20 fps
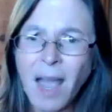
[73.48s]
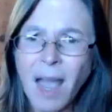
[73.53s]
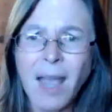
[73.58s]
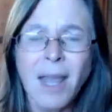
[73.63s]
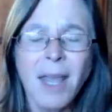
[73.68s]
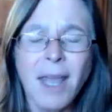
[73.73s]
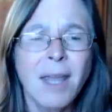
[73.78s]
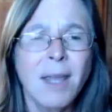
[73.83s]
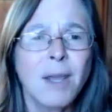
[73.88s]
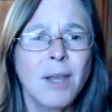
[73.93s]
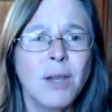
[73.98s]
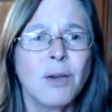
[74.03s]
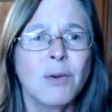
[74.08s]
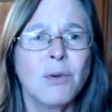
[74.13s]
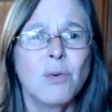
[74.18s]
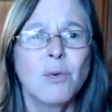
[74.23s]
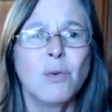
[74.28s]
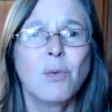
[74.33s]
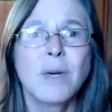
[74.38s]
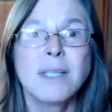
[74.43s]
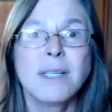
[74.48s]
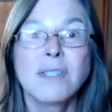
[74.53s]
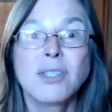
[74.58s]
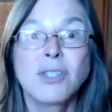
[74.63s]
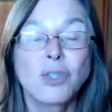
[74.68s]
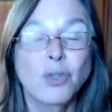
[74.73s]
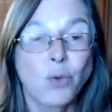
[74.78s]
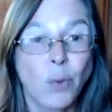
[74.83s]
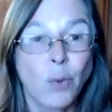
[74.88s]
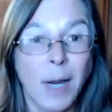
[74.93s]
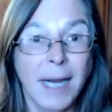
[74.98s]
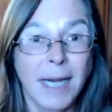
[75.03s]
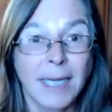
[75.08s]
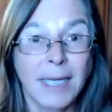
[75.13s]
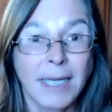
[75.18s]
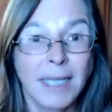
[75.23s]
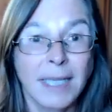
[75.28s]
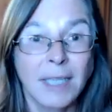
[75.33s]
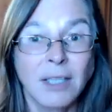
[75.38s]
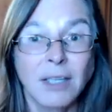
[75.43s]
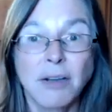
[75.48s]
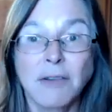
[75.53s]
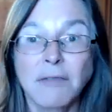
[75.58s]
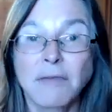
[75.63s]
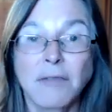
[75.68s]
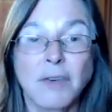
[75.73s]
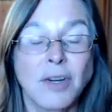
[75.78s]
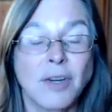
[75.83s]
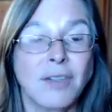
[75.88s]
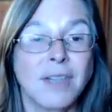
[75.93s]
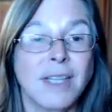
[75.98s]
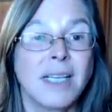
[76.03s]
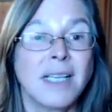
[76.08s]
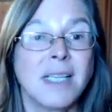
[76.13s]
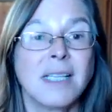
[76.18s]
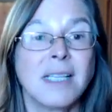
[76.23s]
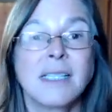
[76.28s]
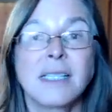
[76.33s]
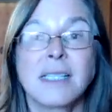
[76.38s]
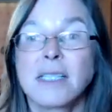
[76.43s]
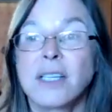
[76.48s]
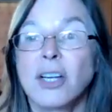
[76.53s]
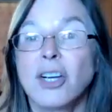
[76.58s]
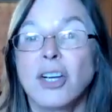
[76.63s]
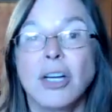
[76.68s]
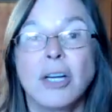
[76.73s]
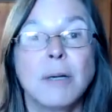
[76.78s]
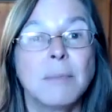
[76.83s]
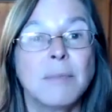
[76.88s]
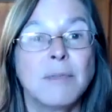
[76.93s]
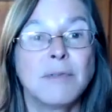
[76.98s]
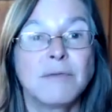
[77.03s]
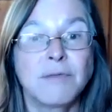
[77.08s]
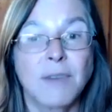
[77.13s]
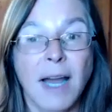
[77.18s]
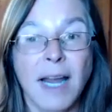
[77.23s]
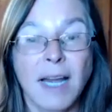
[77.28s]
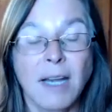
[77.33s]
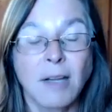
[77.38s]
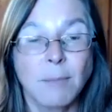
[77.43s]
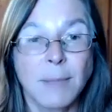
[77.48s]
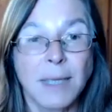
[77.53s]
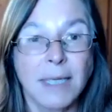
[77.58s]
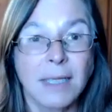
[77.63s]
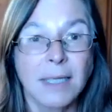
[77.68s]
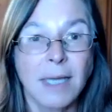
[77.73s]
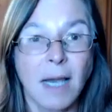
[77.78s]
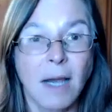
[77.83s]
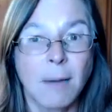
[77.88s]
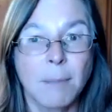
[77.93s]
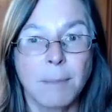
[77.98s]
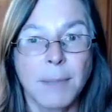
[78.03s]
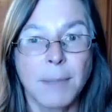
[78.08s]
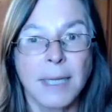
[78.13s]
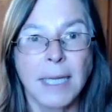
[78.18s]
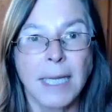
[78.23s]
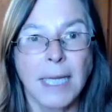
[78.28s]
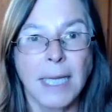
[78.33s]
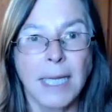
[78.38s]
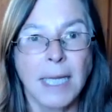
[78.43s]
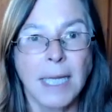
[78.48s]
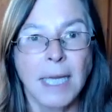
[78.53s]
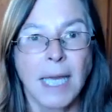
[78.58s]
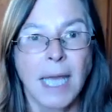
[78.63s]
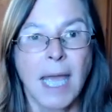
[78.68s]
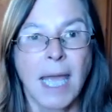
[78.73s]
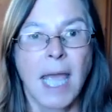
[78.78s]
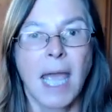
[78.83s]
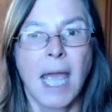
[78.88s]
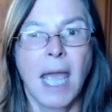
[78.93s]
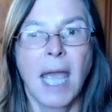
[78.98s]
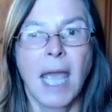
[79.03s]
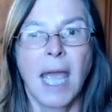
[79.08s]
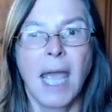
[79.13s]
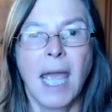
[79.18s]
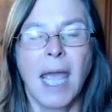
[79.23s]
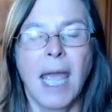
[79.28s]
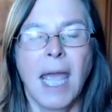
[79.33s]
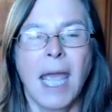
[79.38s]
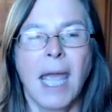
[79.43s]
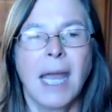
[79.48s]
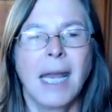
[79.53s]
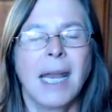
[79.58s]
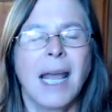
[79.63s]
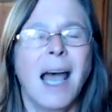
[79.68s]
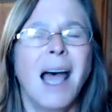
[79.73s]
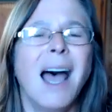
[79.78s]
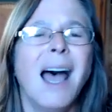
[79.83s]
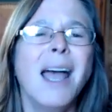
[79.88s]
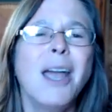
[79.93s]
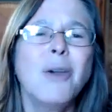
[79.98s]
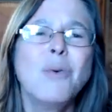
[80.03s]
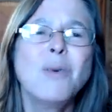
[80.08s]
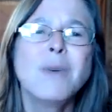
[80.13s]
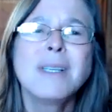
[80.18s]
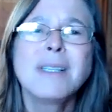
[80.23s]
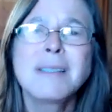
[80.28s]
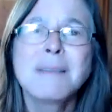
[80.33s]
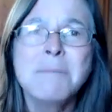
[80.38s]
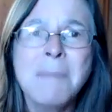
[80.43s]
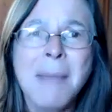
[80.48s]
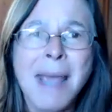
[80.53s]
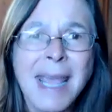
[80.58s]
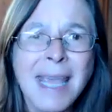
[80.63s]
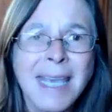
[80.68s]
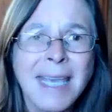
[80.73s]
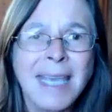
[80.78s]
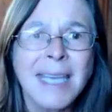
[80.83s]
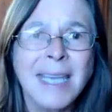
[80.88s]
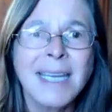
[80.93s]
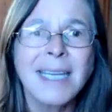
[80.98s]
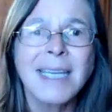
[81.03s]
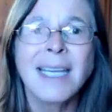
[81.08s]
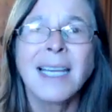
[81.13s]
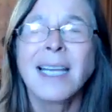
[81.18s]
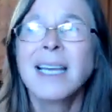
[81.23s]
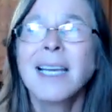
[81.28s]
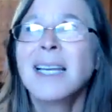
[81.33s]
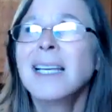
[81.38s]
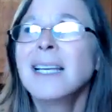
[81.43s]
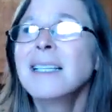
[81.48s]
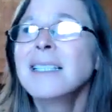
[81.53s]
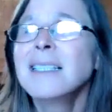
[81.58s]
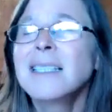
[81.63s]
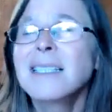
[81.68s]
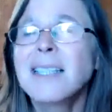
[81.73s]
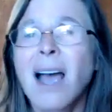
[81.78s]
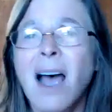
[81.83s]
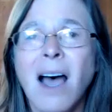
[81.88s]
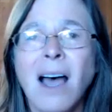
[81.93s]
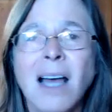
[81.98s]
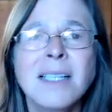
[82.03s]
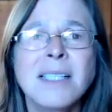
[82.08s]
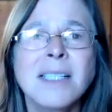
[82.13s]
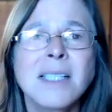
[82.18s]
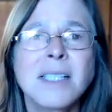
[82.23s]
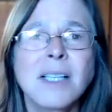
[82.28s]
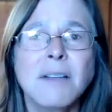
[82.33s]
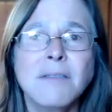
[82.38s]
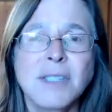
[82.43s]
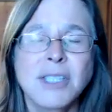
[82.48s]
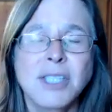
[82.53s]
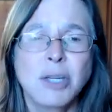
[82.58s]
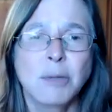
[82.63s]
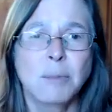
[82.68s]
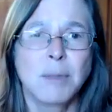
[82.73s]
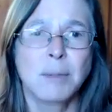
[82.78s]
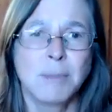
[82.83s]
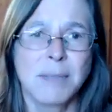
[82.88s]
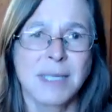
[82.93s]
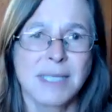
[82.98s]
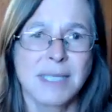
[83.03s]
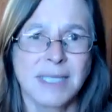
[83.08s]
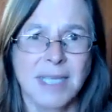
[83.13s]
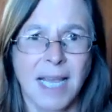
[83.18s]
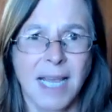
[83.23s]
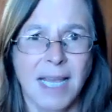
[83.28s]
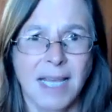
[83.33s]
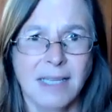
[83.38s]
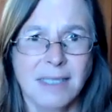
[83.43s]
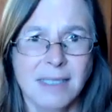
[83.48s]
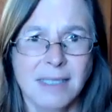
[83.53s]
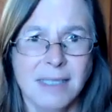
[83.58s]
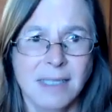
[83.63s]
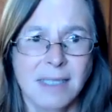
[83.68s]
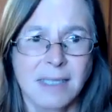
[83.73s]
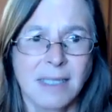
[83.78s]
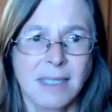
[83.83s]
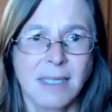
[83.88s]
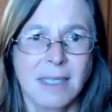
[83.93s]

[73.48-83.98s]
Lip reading: I was training for this herb vitamin company, and I was making tons of stupid mistakes.